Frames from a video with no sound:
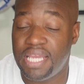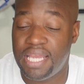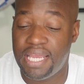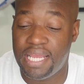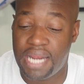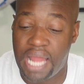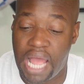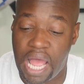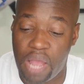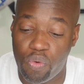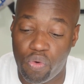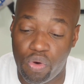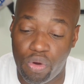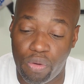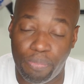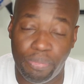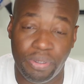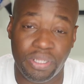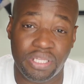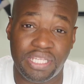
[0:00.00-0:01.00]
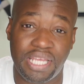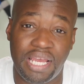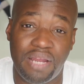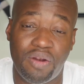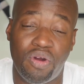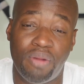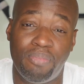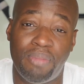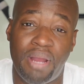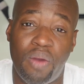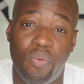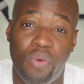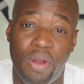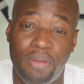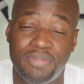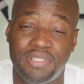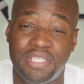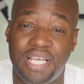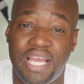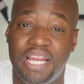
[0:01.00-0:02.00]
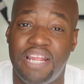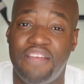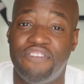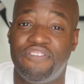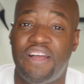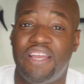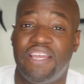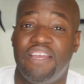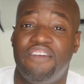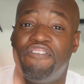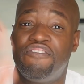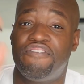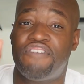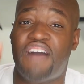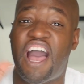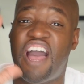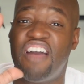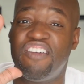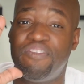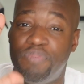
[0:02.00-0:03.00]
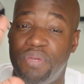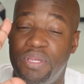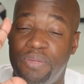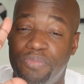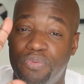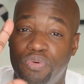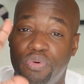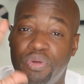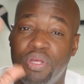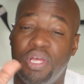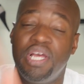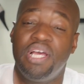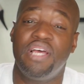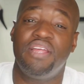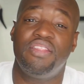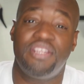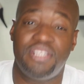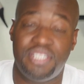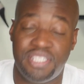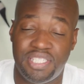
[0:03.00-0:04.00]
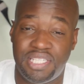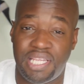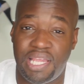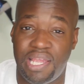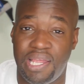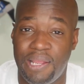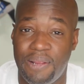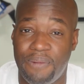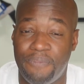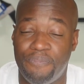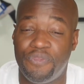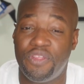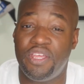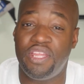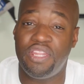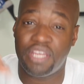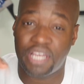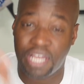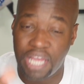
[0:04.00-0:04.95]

and I will put that on my website if I get 5 people that say in the